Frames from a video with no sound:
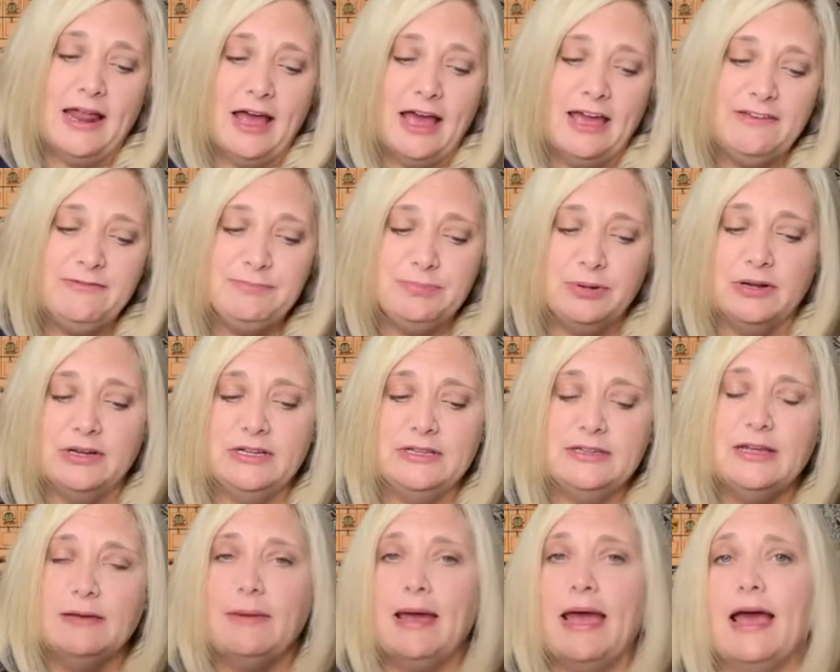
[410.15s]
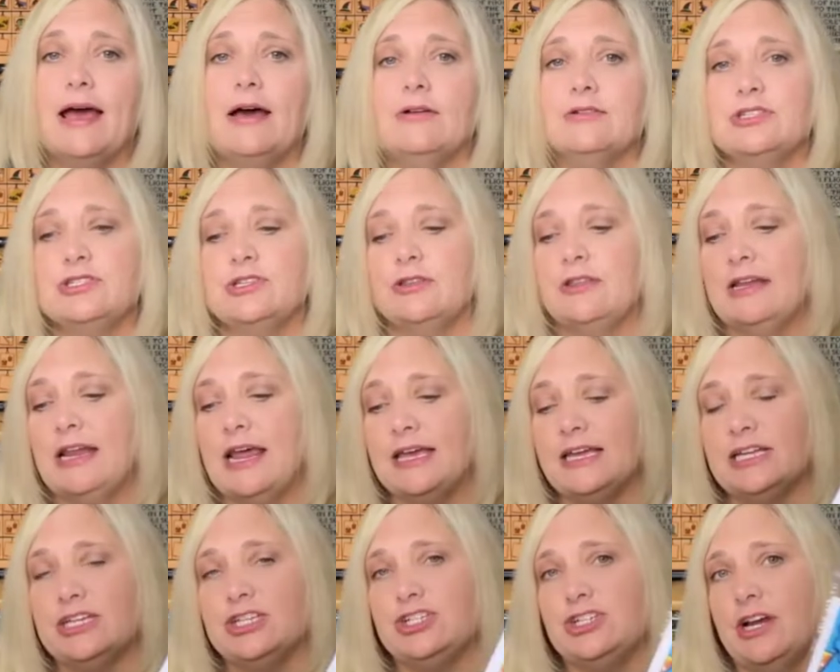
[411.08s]
I've printed them out so that I
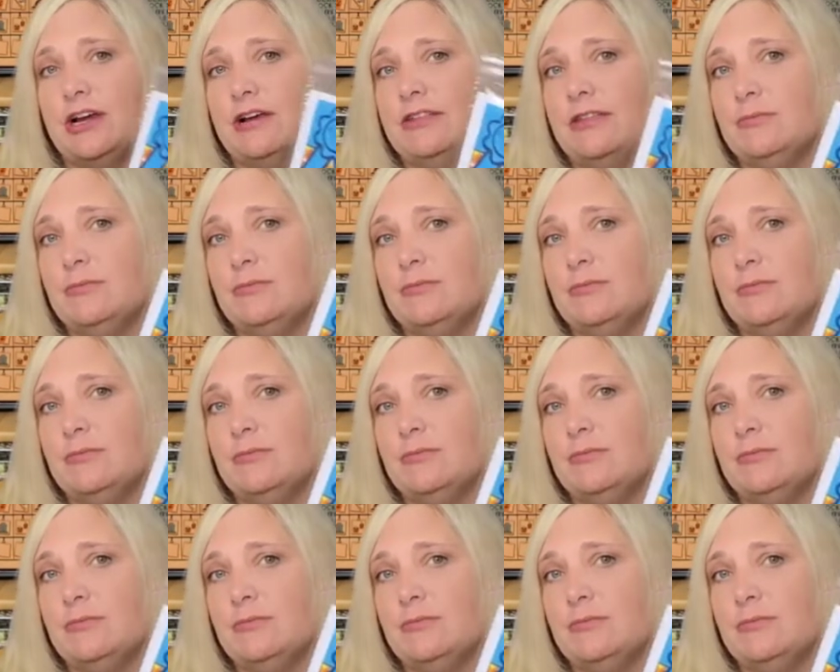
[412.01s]
could share